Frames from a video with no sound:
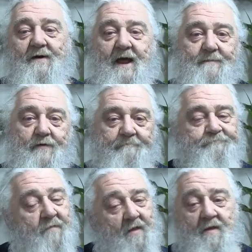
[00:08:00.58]
label.
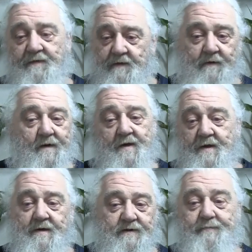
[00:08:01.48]
So
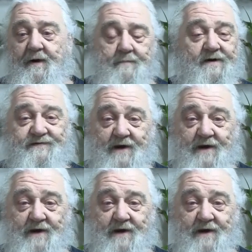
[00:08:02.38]
you pretty much